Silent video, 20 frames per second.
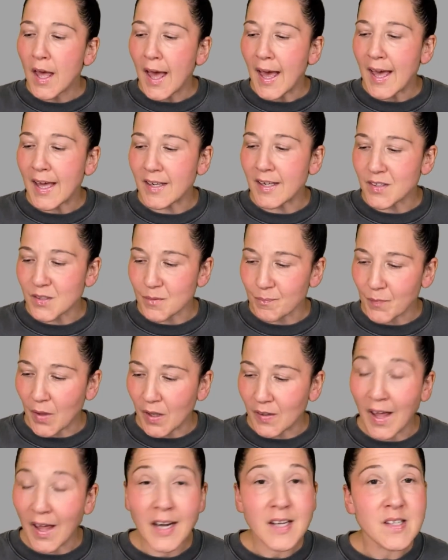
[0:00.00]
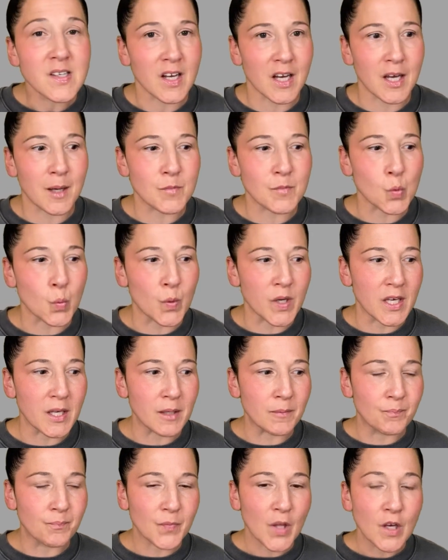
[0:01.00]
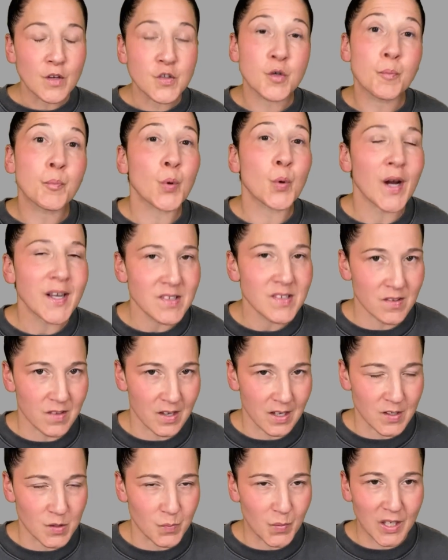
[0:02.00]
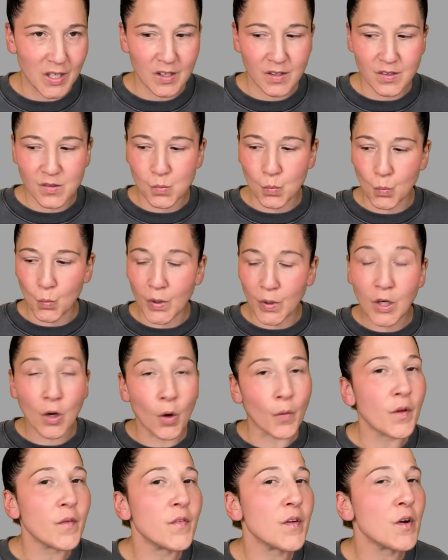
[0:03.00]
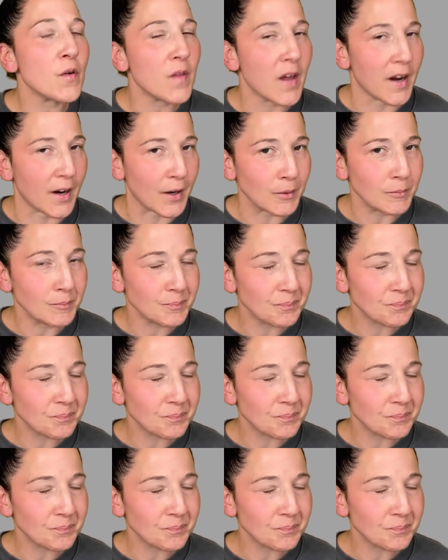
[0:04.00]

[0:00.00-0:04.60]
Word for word: And a lot of times we suppress things because we know that they're there,